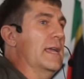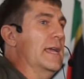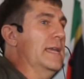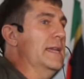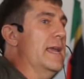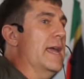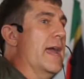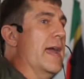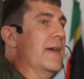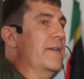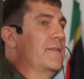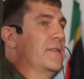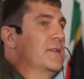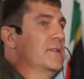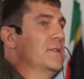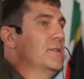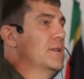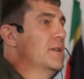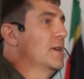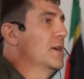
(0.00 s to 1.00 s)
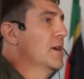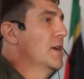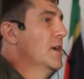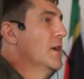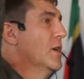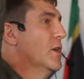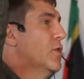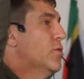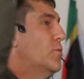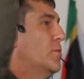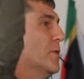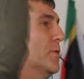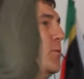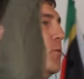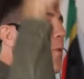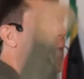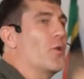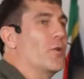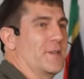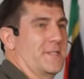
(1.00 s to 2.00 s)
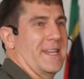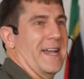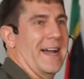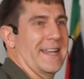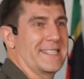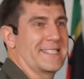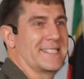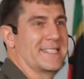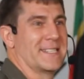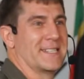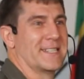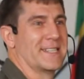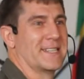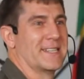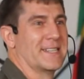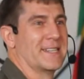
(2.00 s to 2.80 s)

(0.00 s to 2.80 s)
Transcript: in heaven who rewards us.